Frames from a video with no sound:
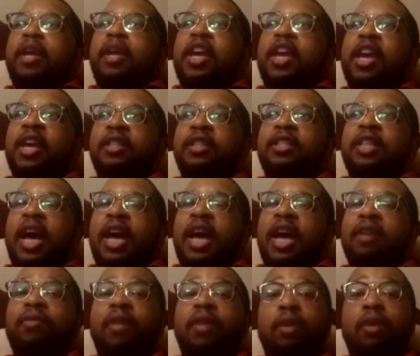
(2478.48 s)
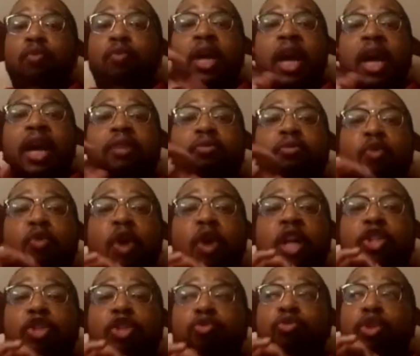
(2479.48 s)
it's kind of like, we got to
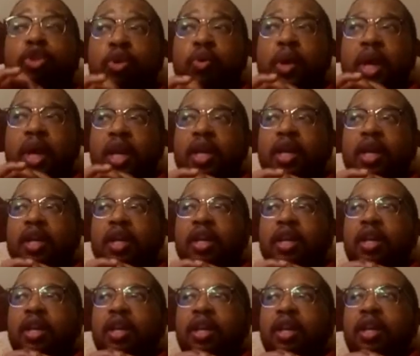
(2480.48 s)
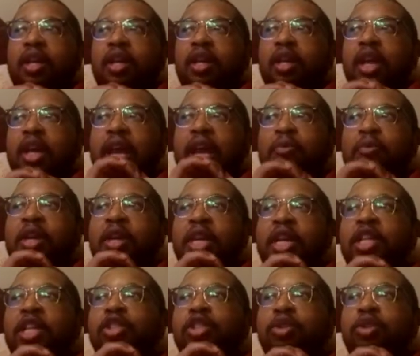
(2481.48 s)
watch you do it. And we
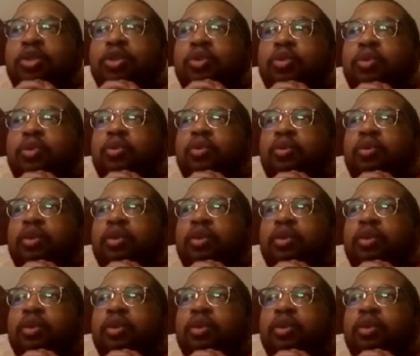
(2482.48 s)
need you.